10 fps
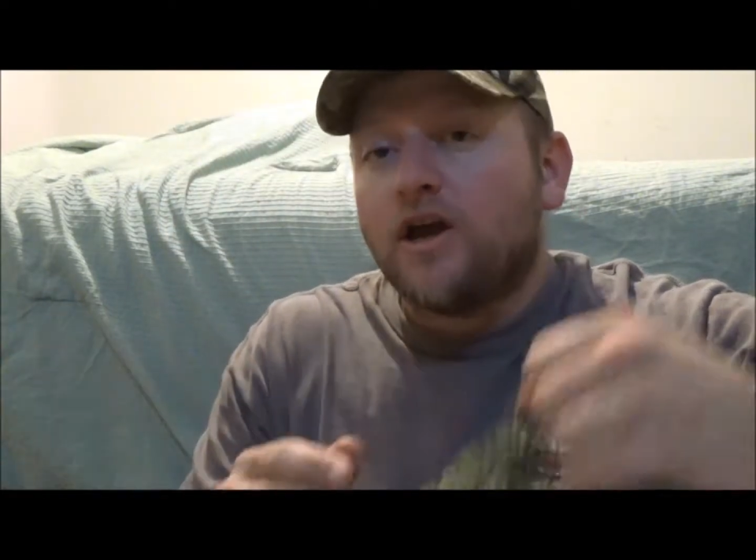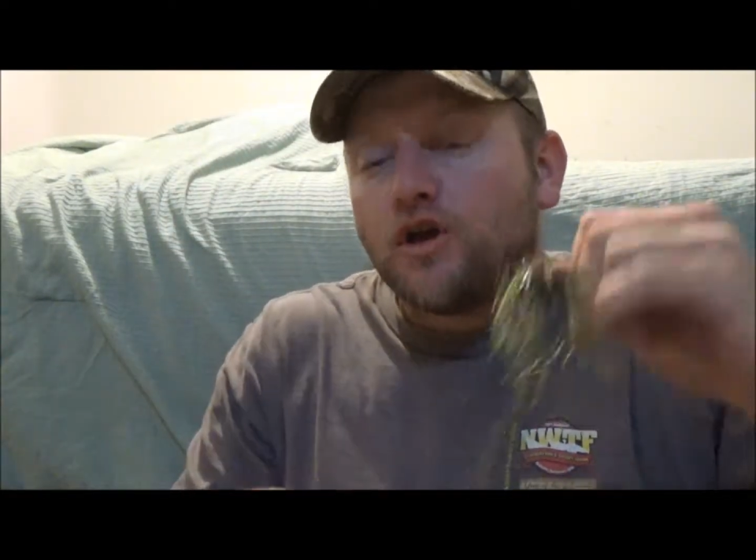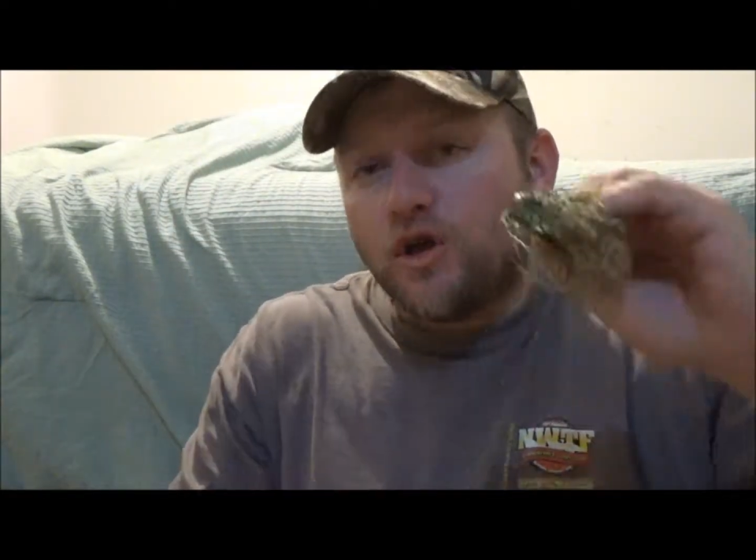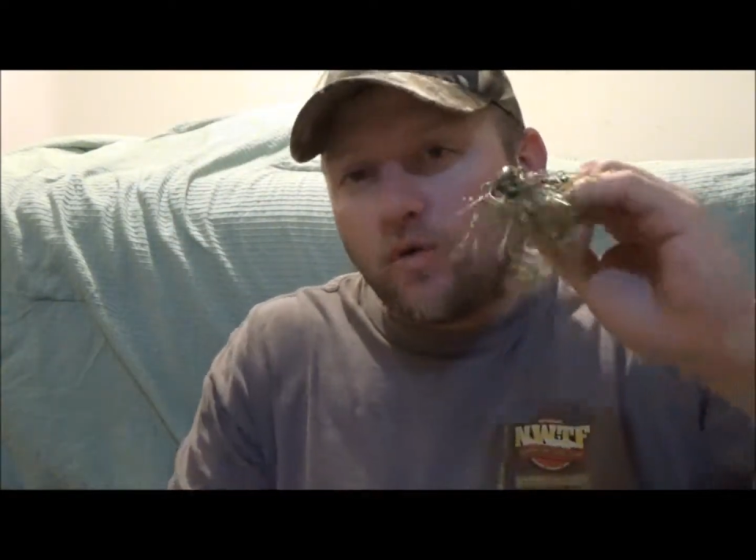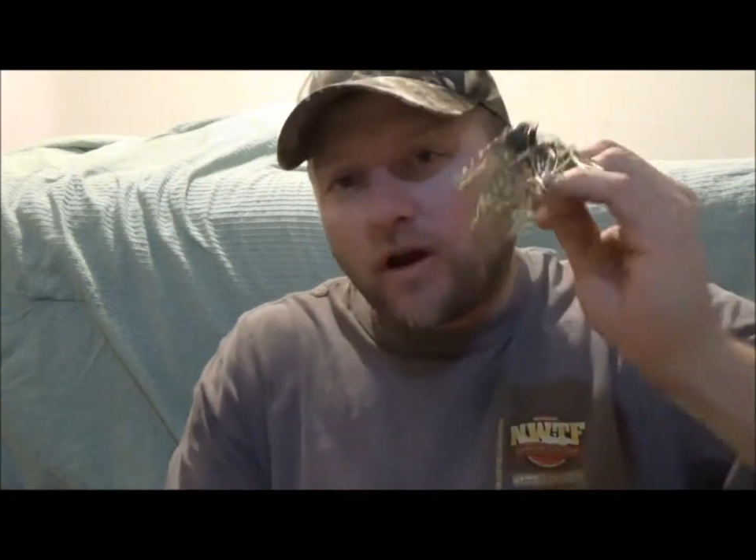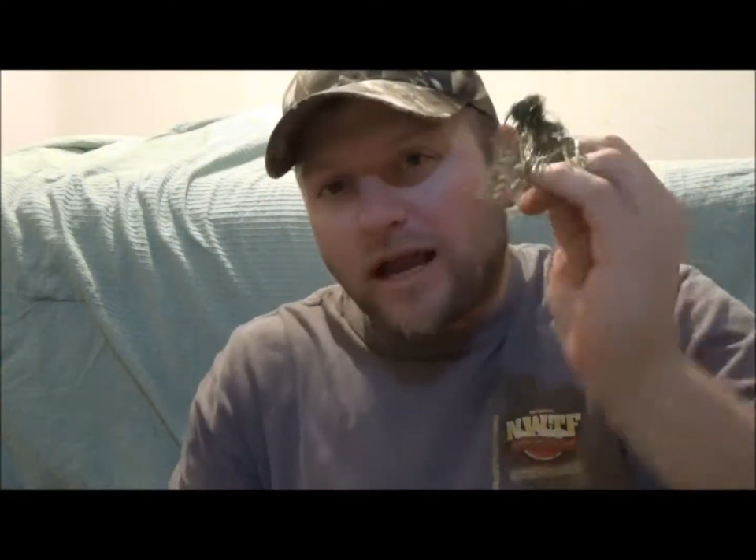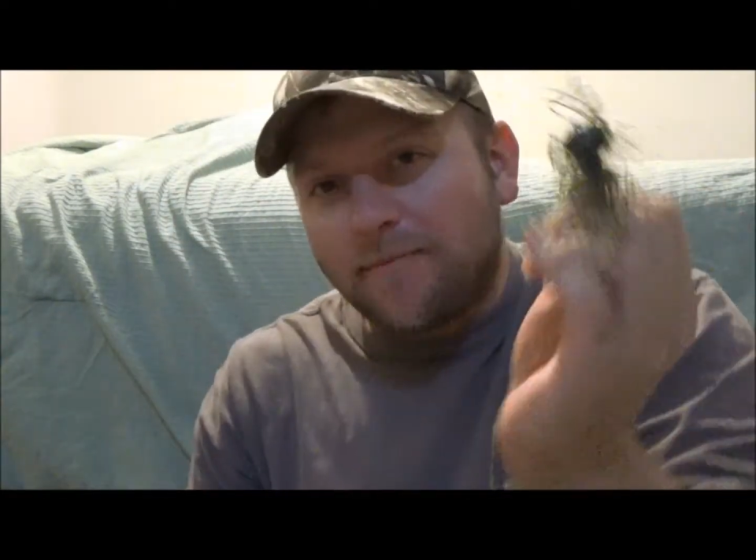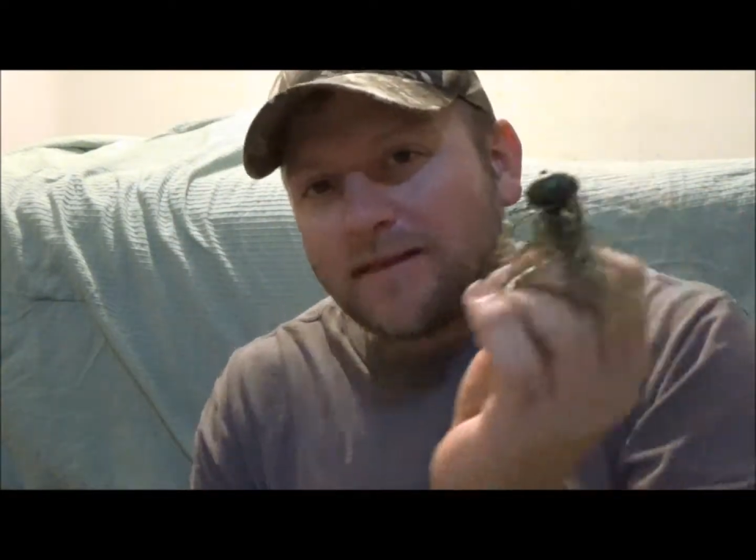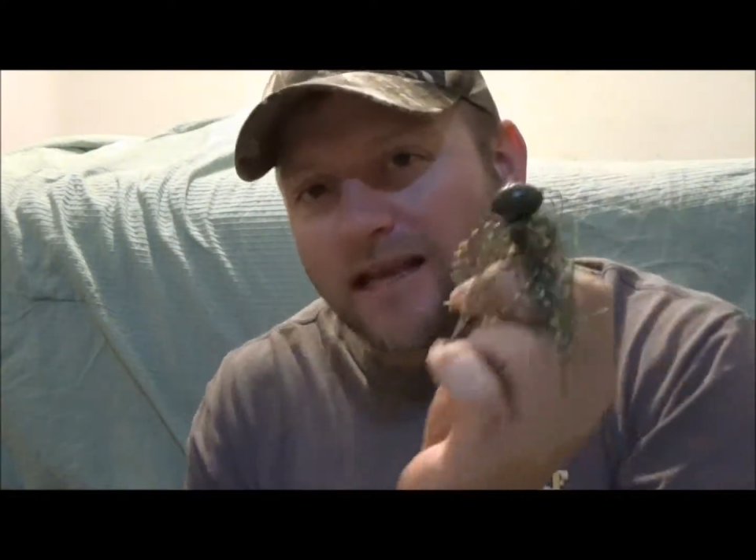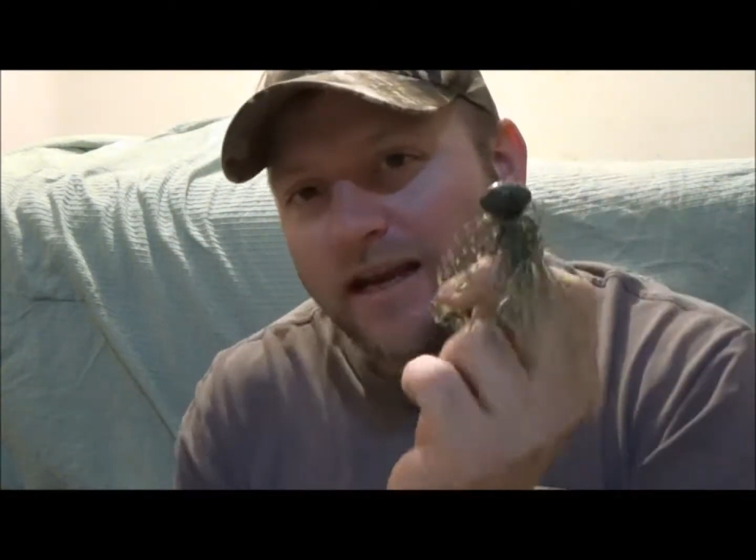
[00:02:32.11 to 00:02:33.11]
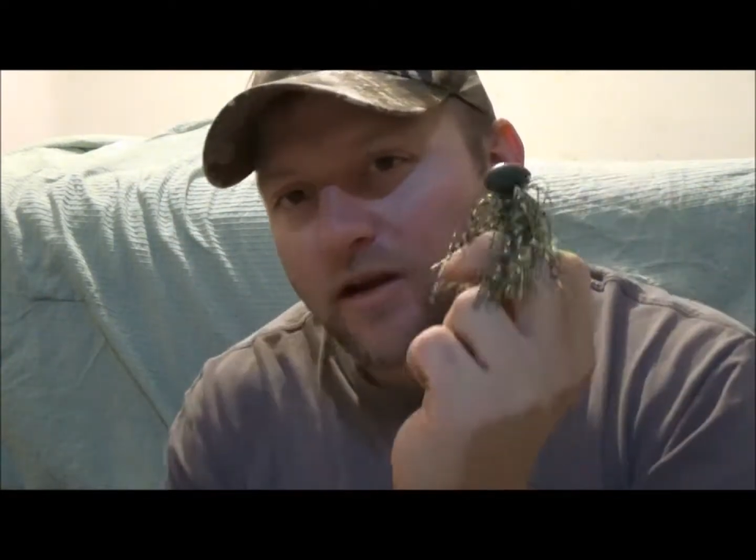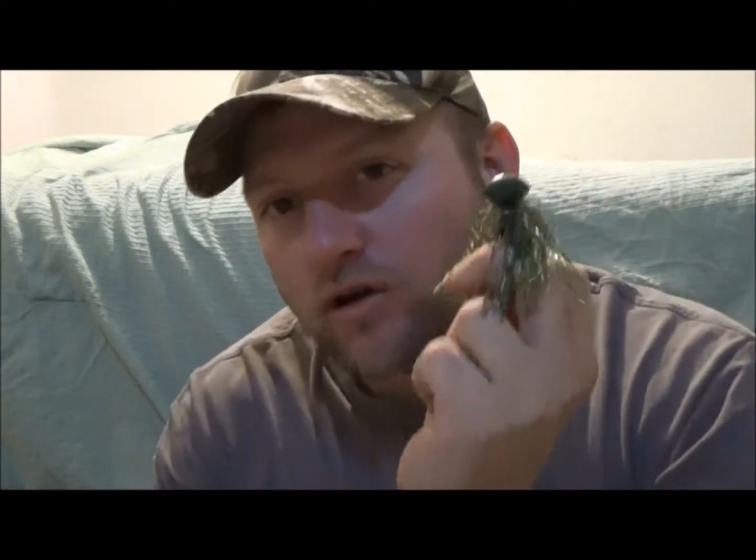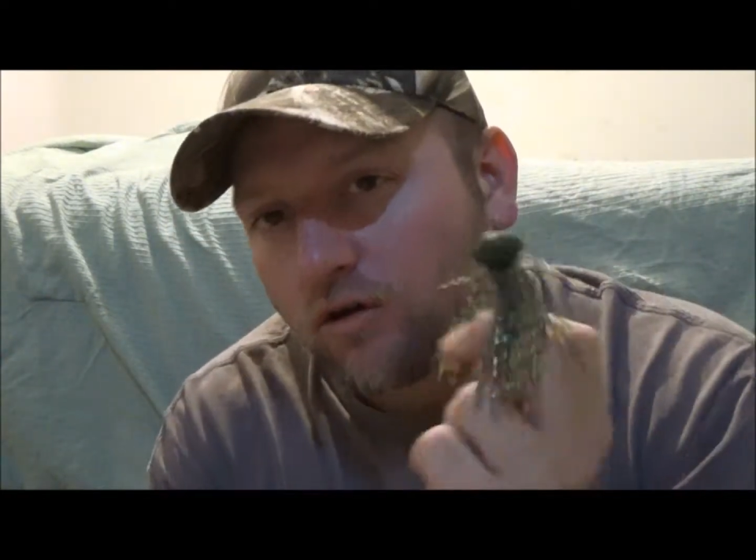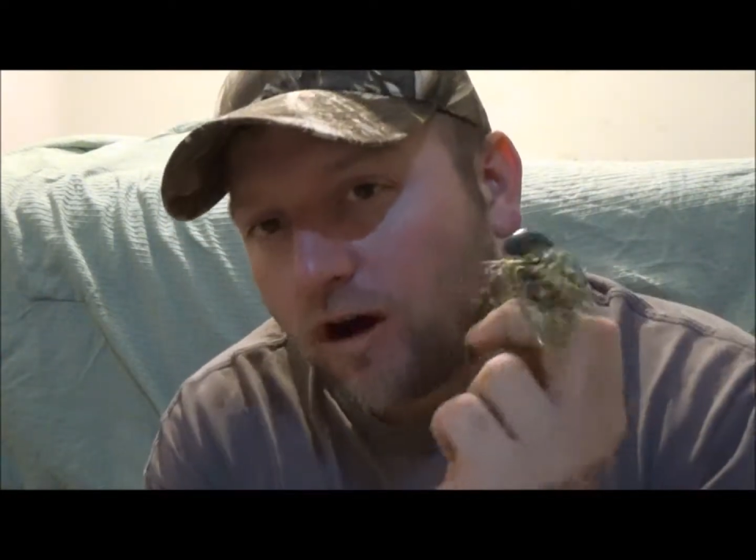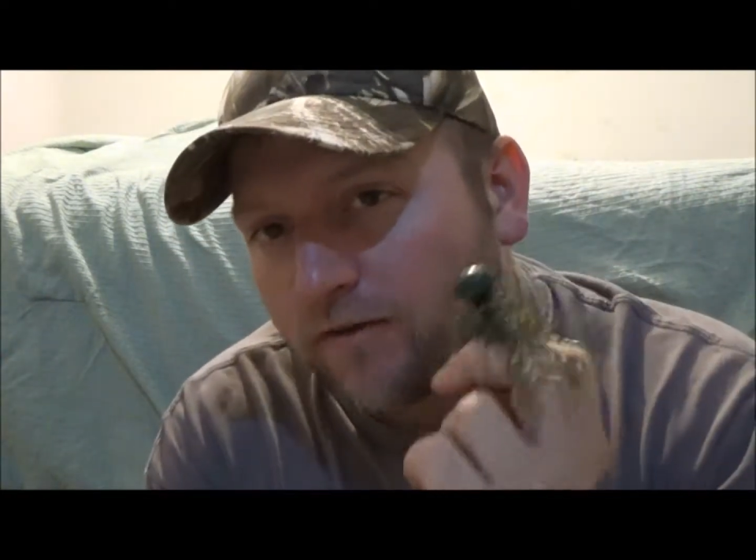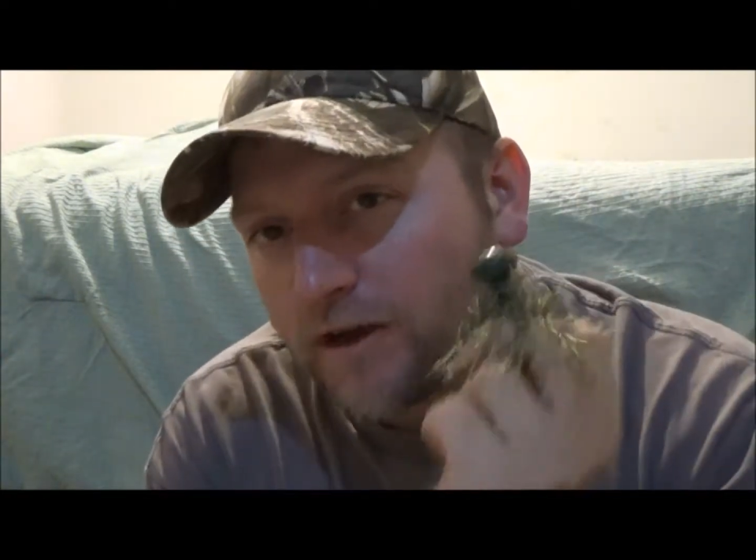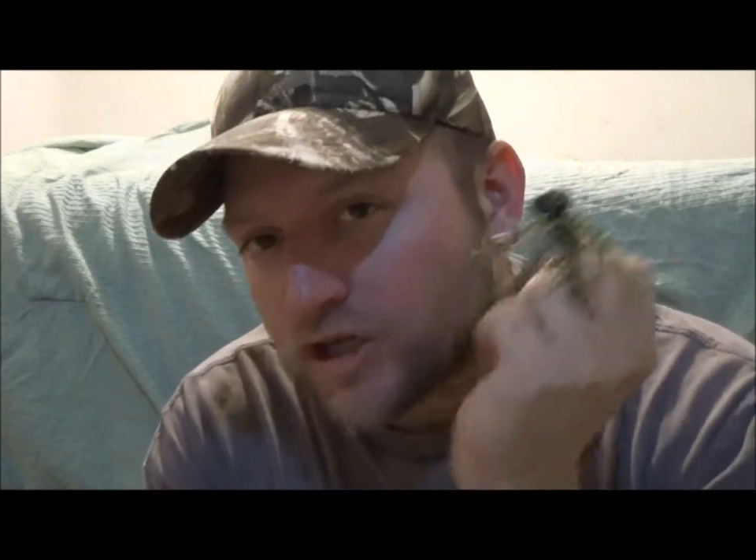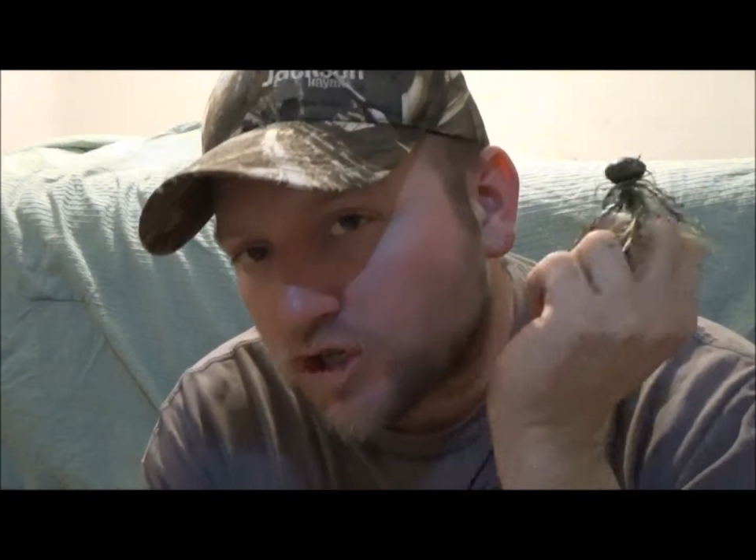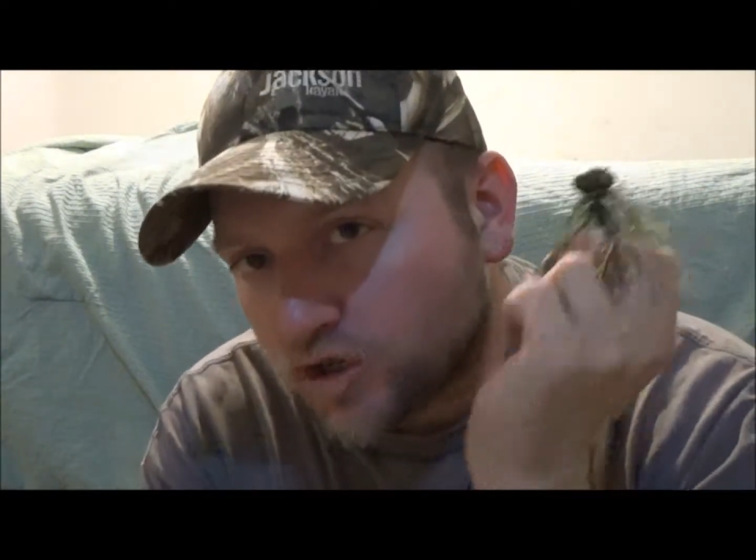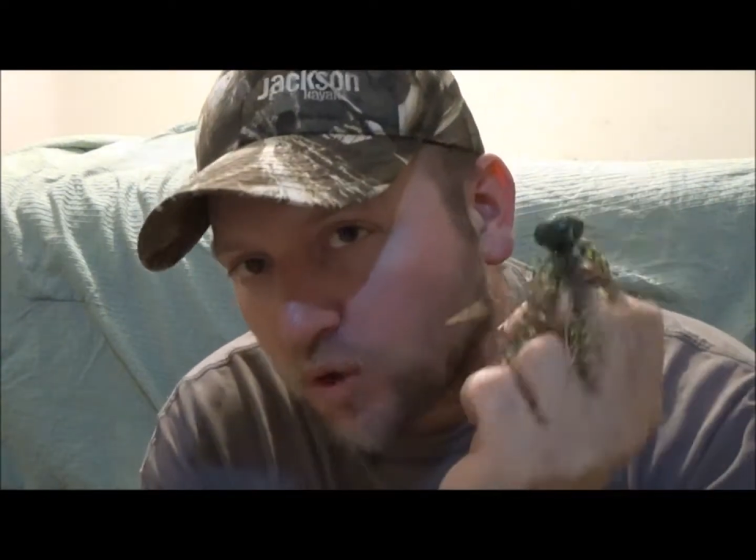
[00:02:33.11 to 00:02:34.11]
You are imitating a crawfish
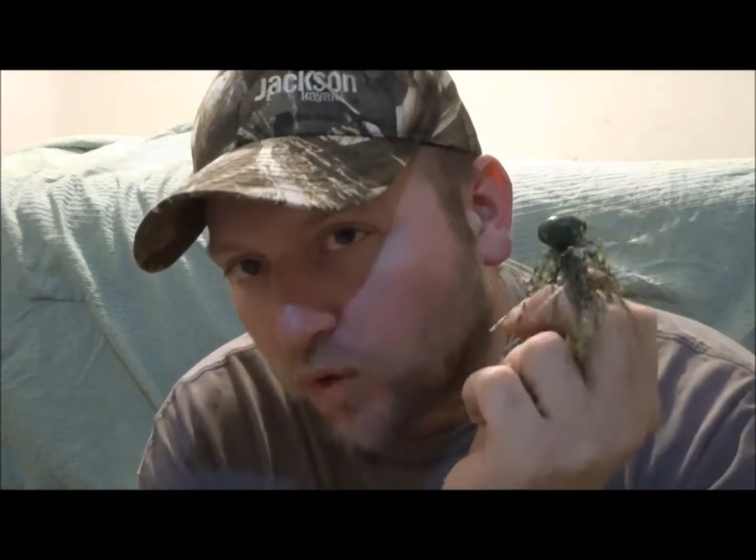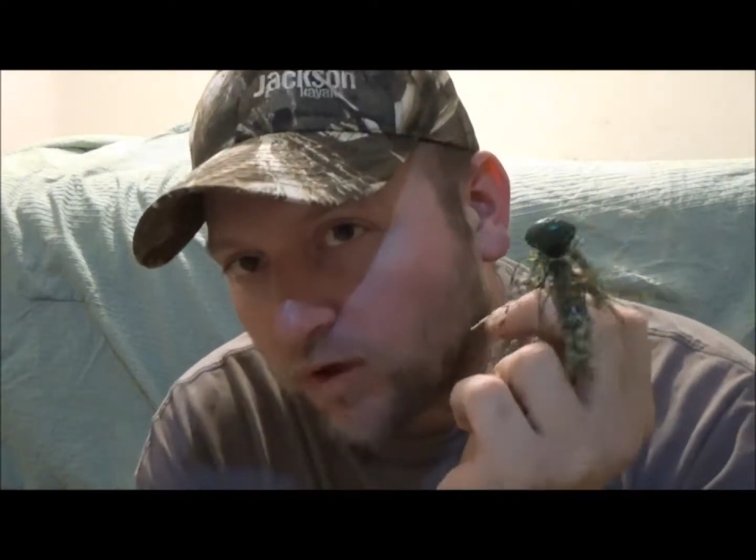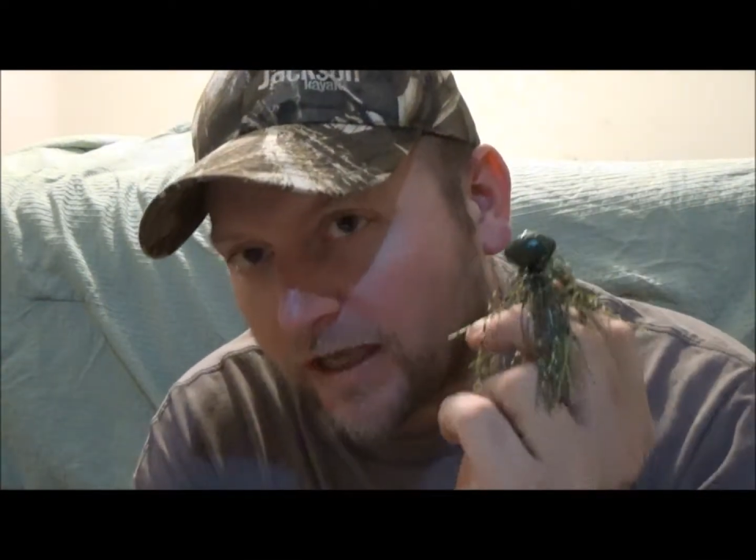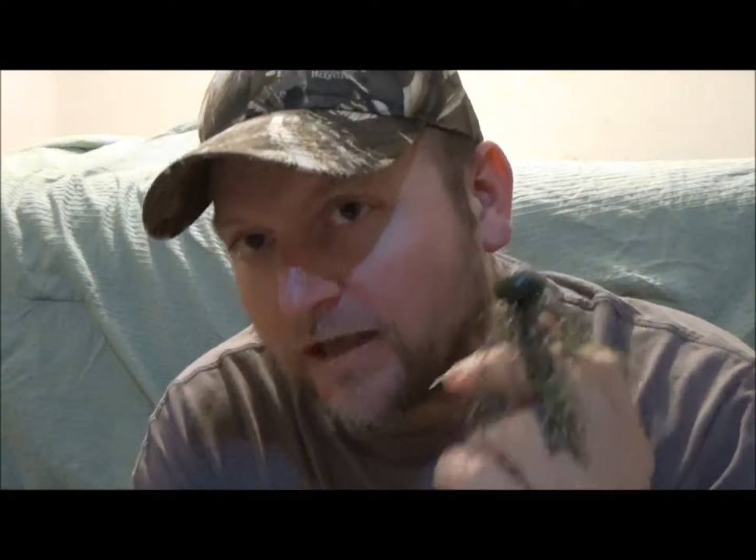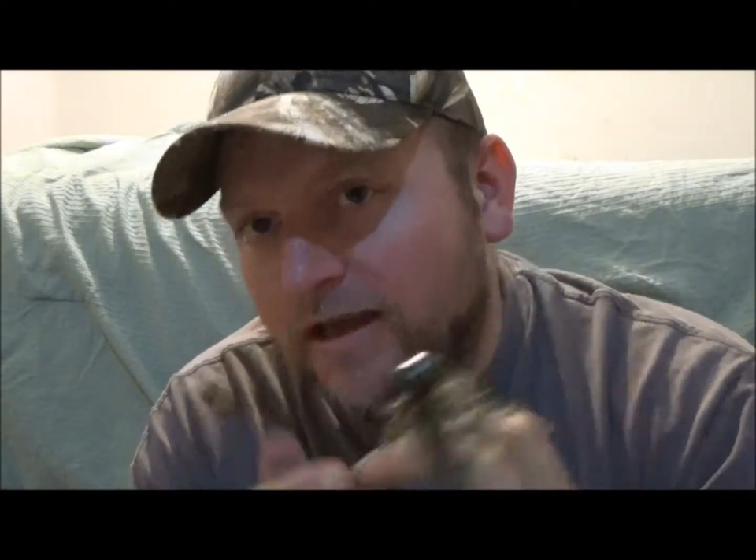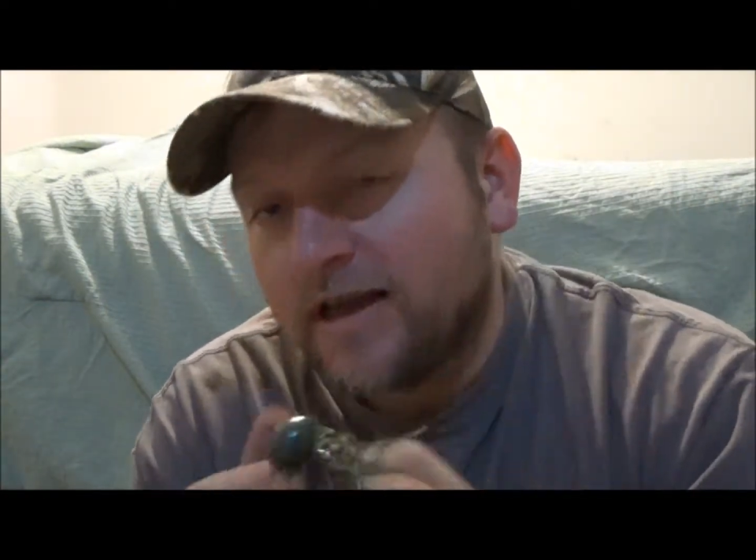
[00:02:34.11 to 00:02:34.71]
solely.